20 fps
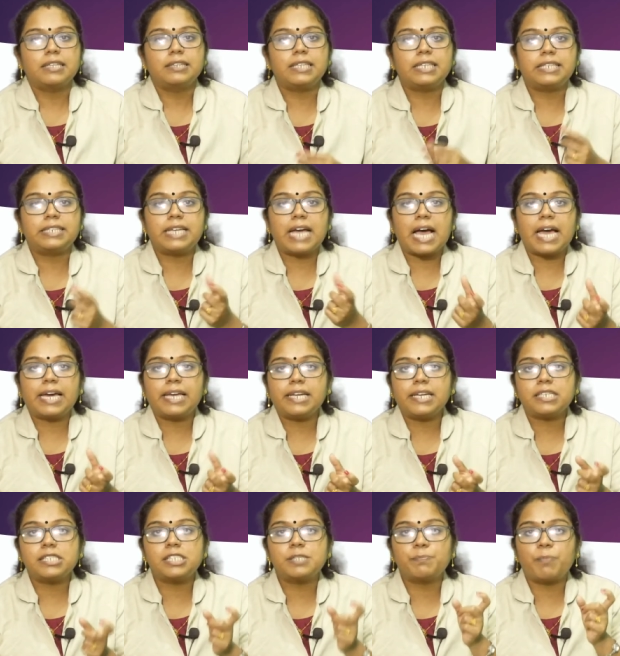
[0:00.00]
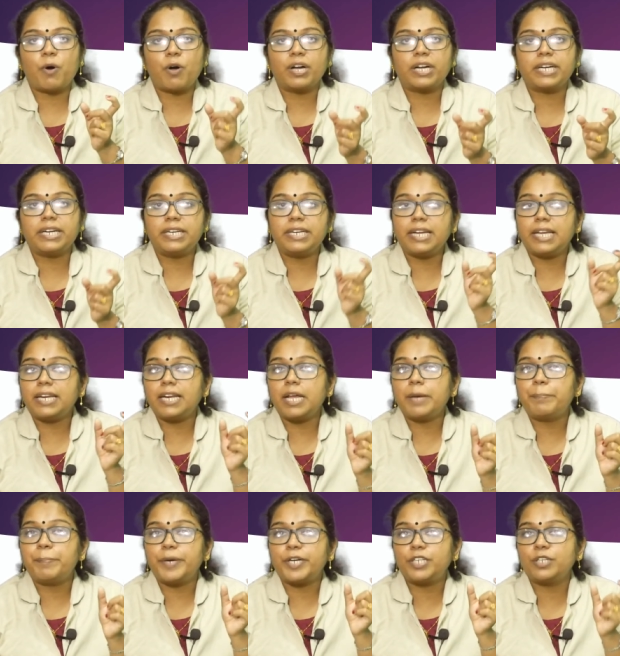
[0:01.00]
The dialect spoken in
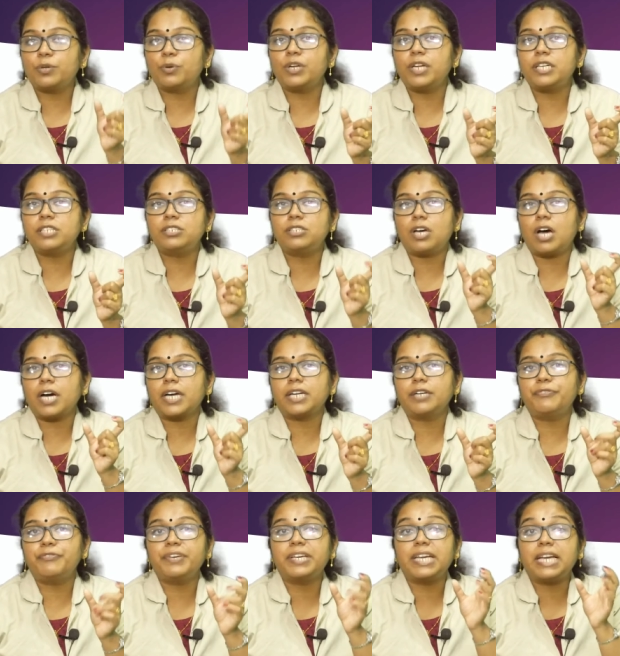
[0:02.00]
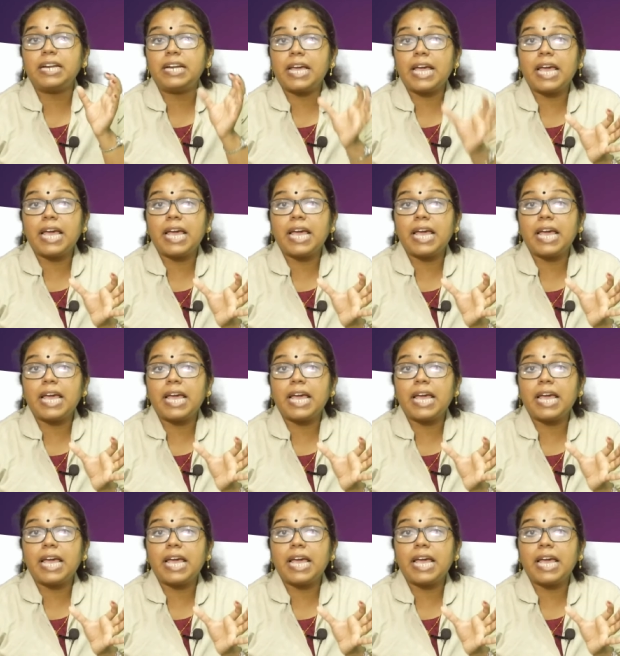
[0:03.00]
a particular geographical